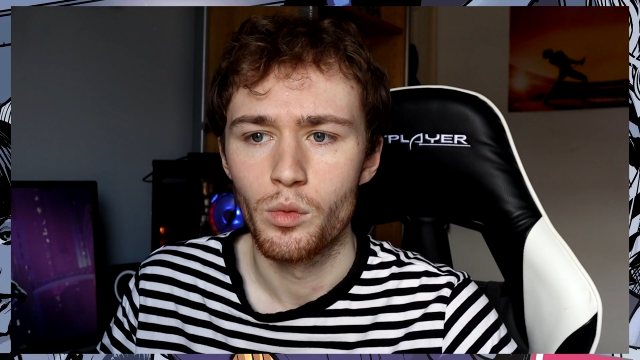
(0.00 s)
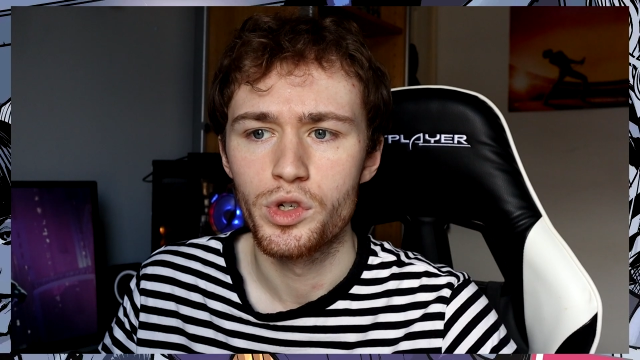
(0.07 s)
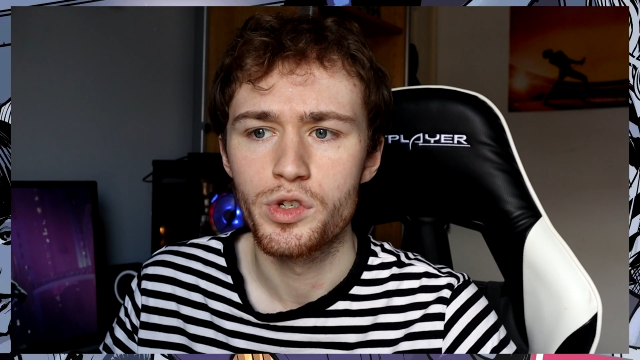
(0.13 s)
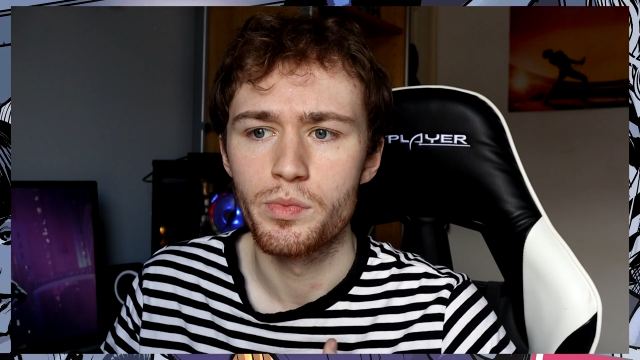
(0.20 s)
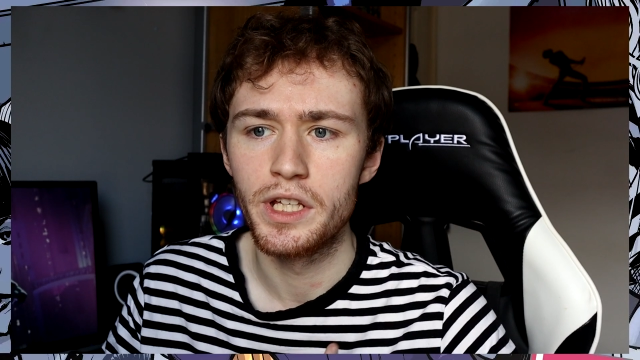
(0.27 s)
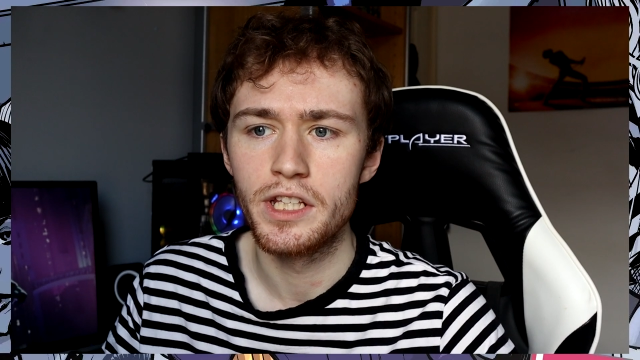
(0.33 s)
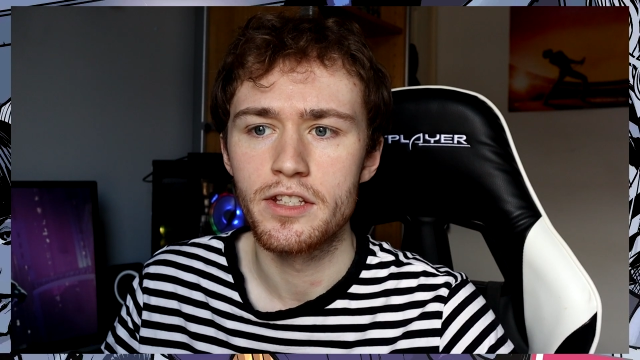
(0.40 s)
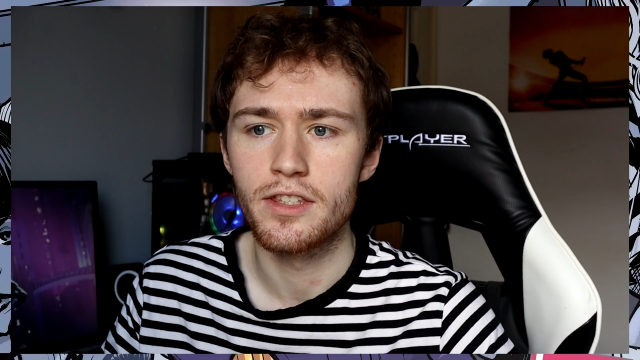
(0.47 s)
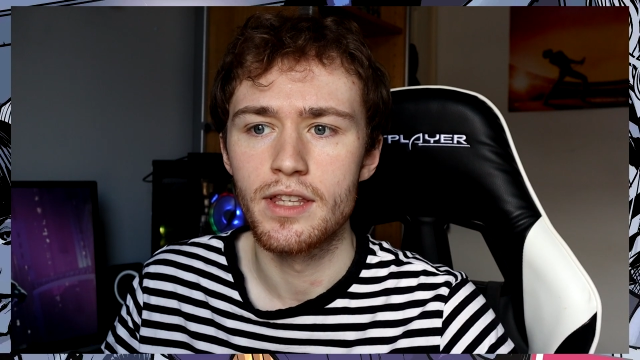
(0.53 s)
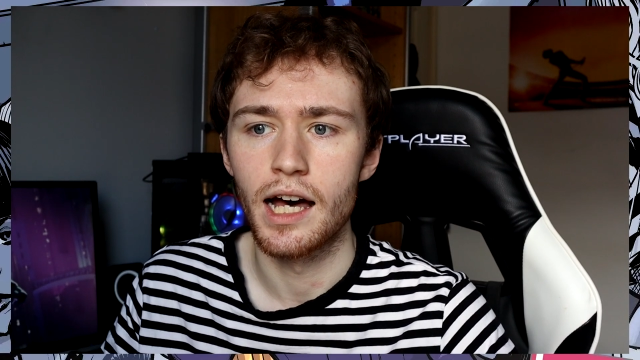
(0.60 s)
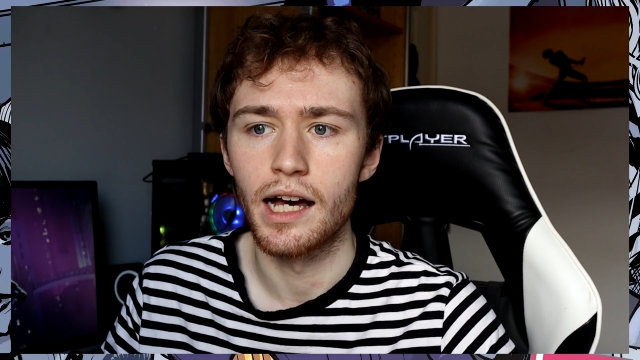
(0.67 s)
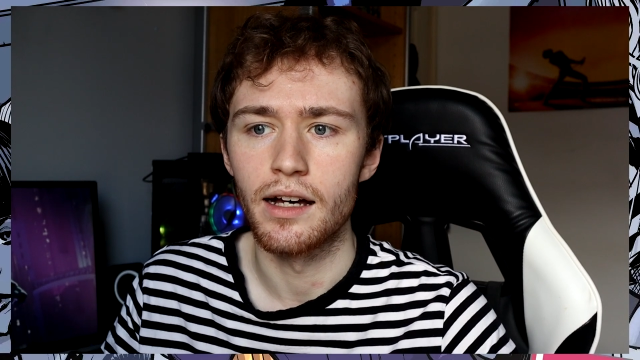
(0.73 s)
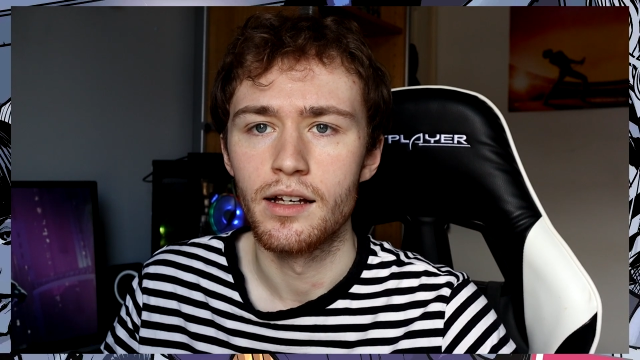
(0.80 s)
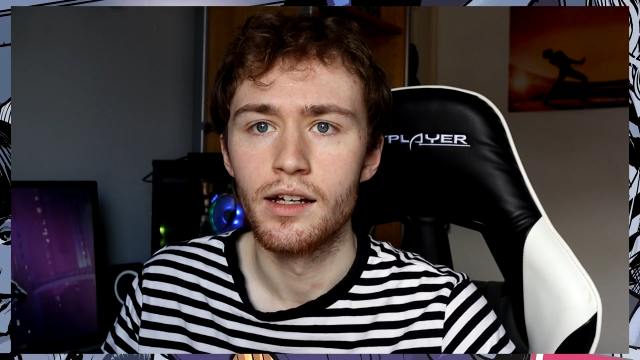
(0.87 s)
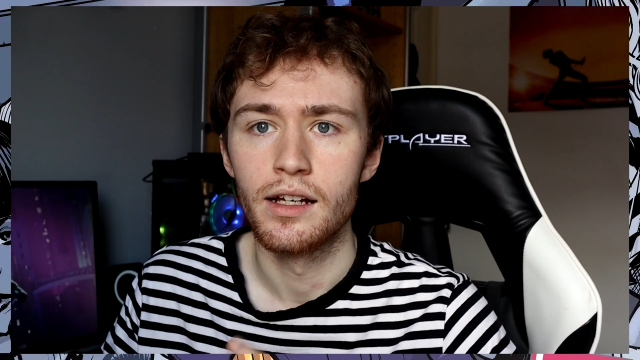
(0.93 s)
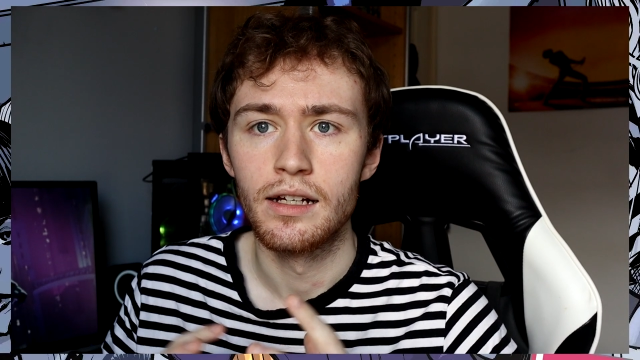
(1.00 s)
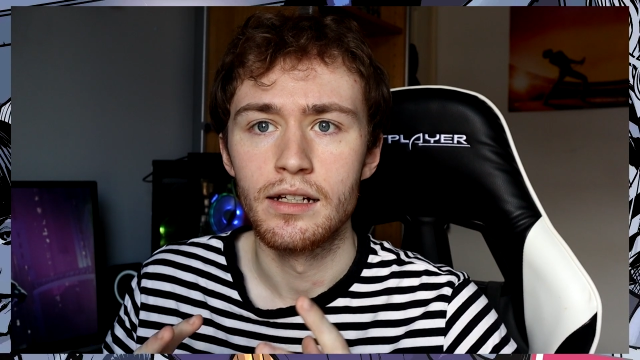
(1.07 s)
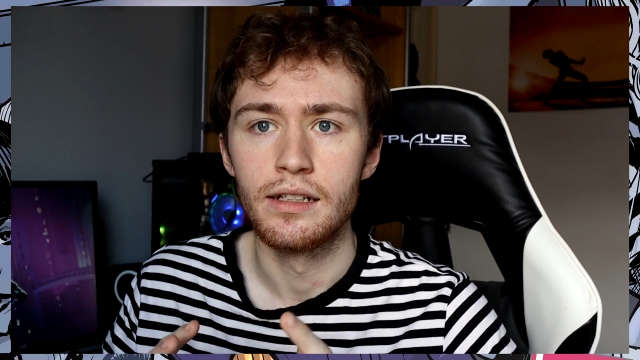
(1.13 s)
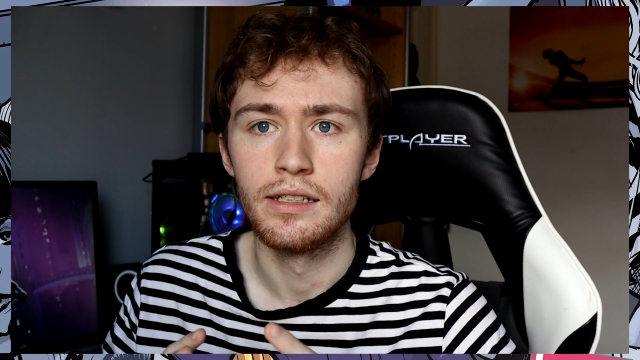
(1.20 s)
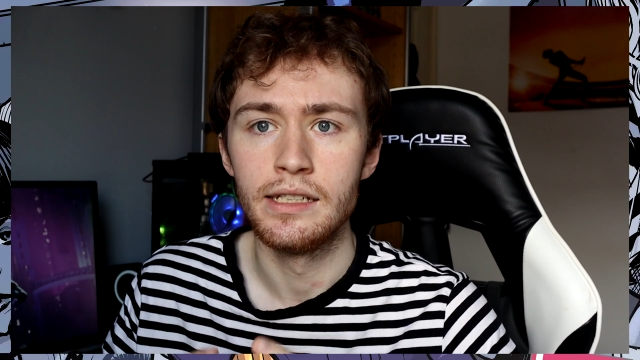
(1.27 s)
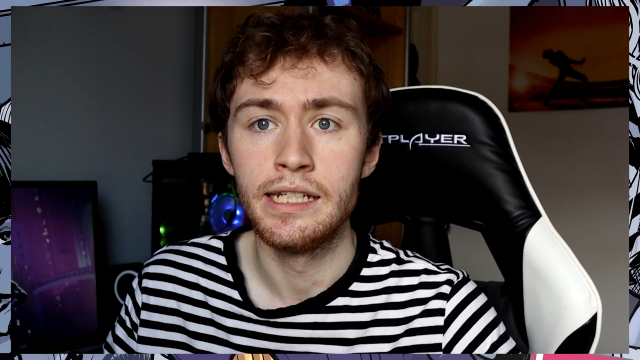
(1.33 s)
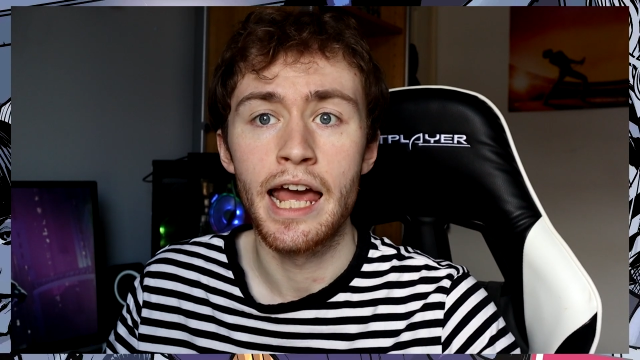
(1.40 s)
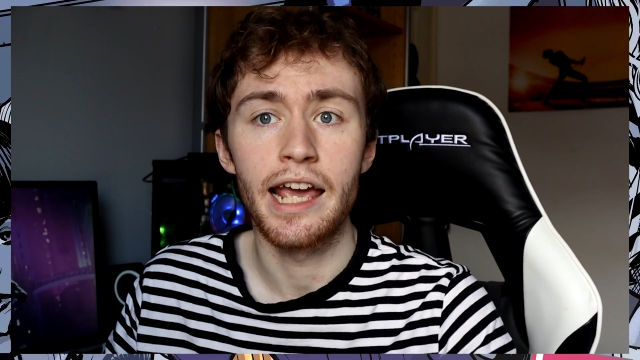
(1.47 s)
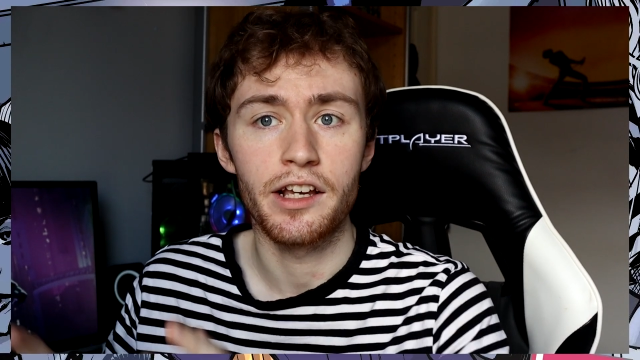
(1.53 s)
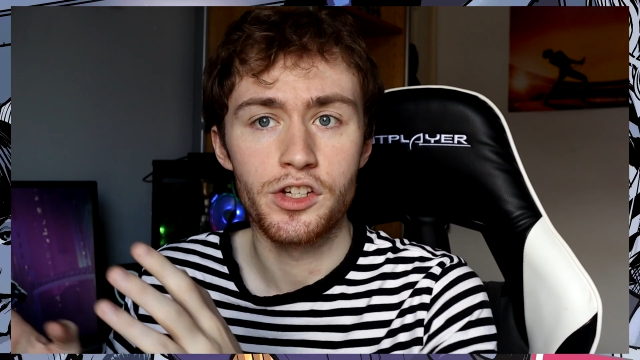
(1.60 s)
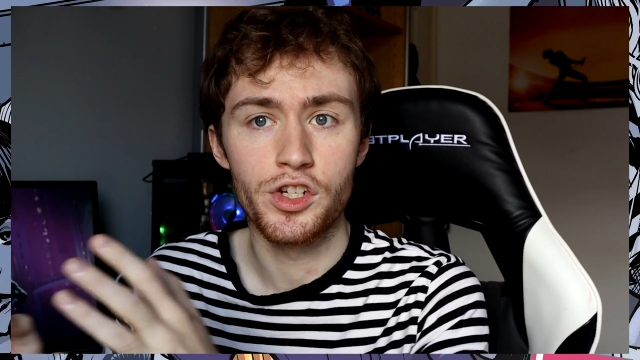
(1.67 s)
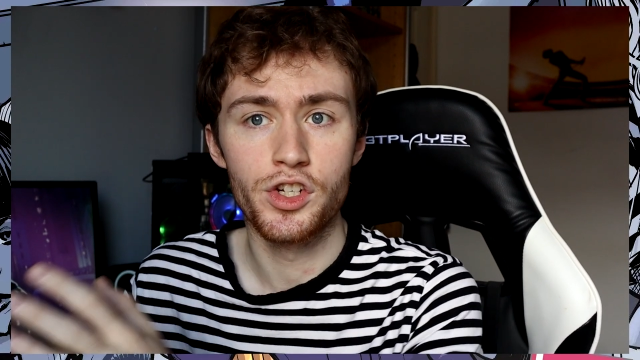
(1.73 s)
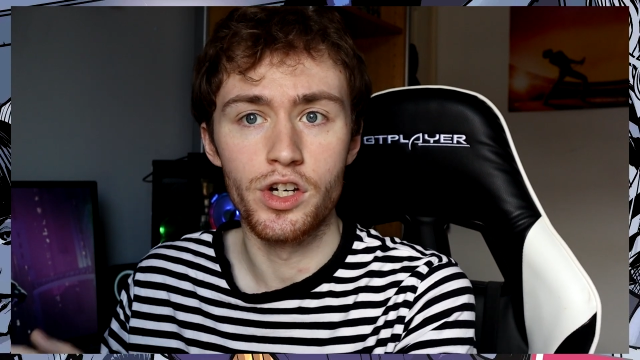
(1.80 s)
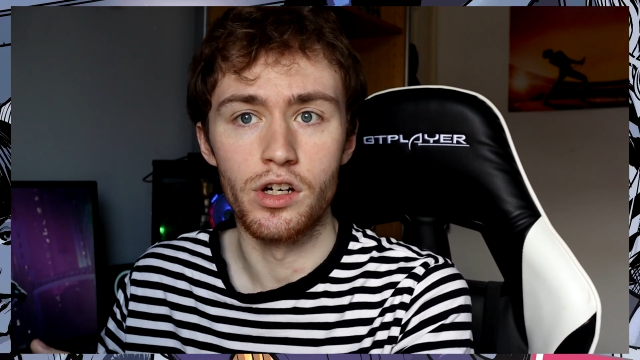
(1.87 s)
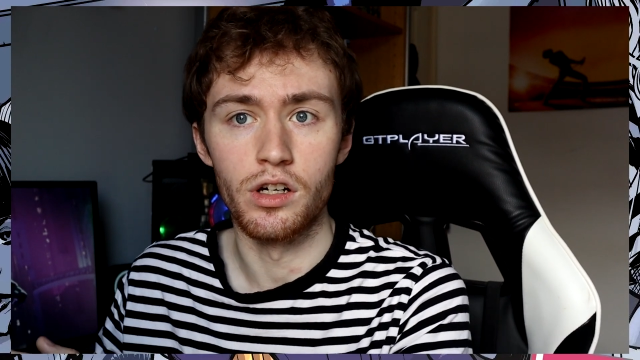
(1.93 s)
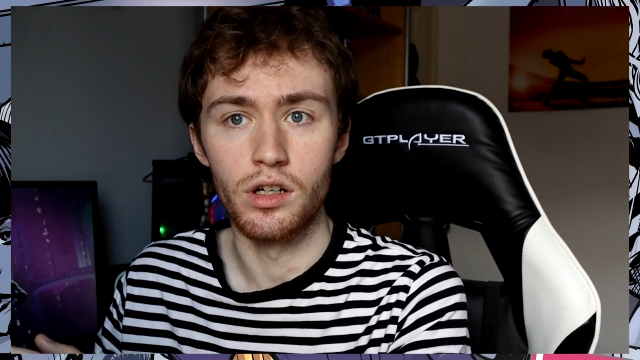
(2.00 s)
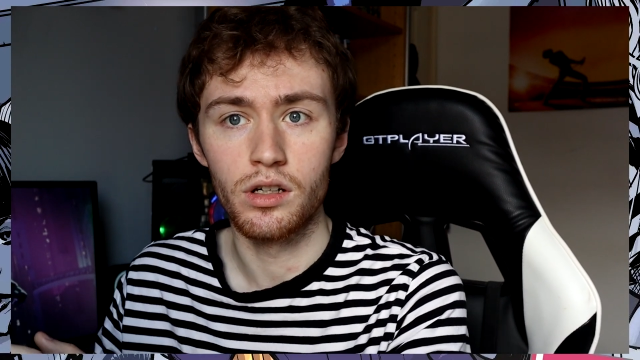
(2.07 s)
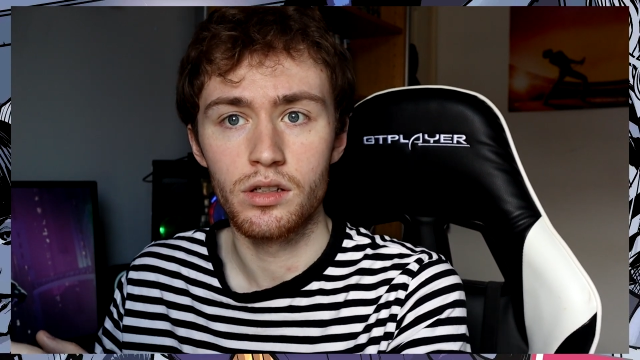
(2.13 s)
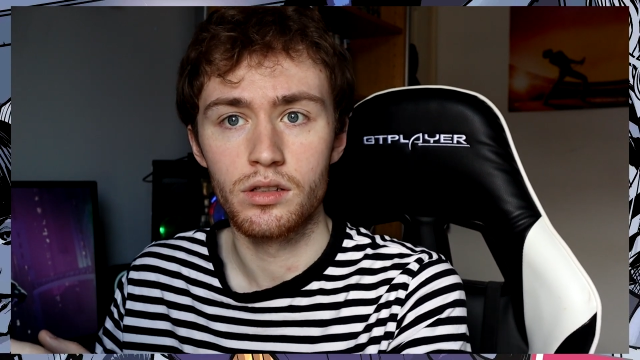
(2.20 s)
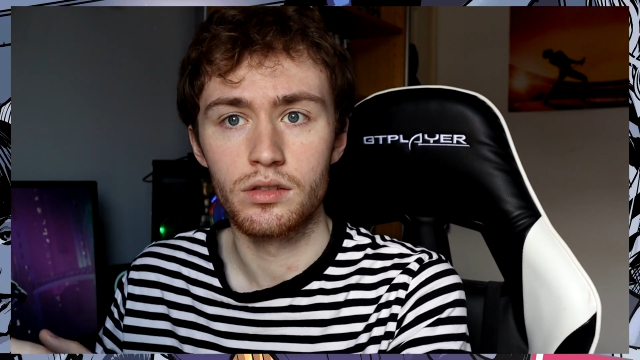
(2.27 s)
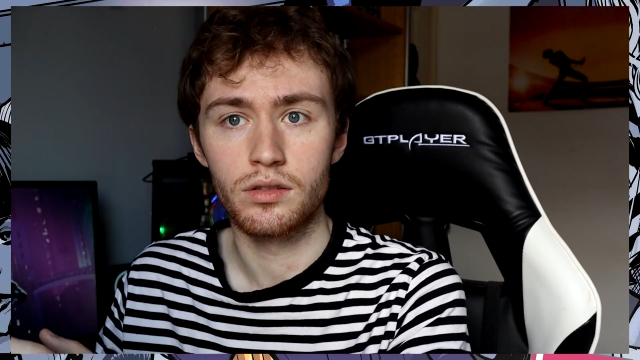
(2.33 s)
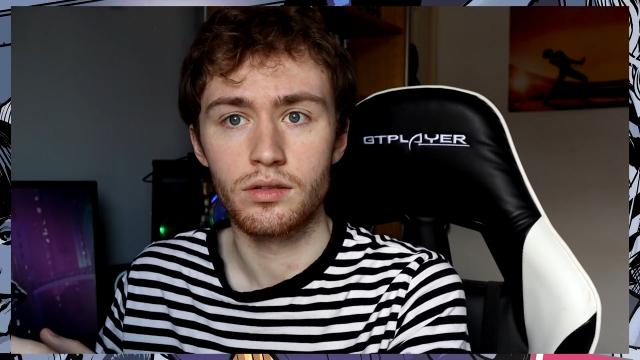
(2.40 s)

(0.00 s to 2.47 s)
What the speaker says: Which means that next year